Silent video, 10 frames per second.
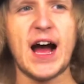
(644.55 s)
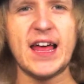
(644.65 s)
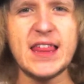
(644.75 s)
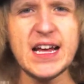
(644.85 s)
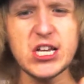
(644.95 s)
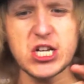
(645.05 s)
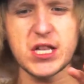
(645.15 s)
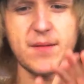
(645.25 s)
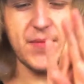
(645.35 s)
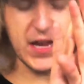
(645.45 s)
I think
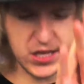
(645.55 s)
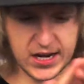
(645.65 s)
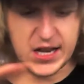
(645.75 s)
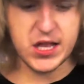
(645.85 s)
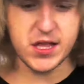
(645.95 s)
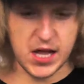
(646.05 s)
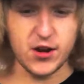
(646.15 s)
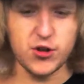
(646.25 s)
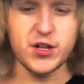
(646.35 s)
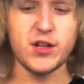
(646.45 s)
it's a nice
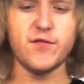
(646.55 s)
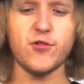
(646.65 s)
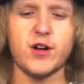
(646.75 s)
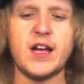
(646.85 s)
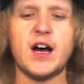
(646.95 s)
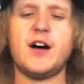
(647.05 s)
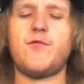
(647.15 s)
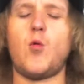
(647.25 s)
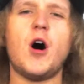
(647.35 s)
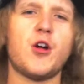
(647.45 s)
subtle delivery
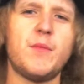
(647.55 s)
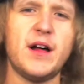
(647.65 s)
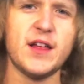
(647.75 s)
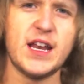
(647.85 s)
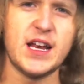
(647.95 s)
of watermelon,